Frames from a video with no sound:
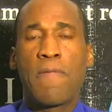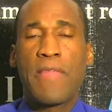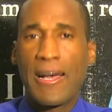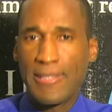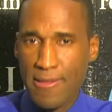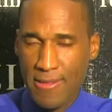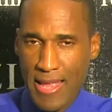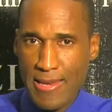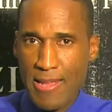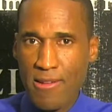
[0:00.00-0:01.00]
the
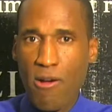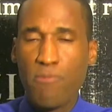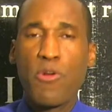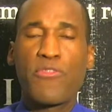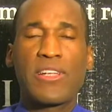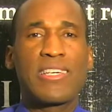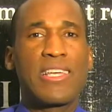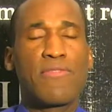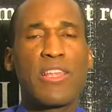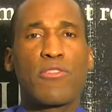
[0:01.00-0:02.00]
understanding of
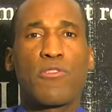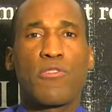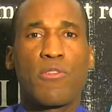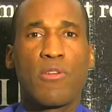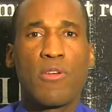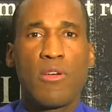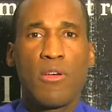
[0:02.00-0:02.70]
prophetic events,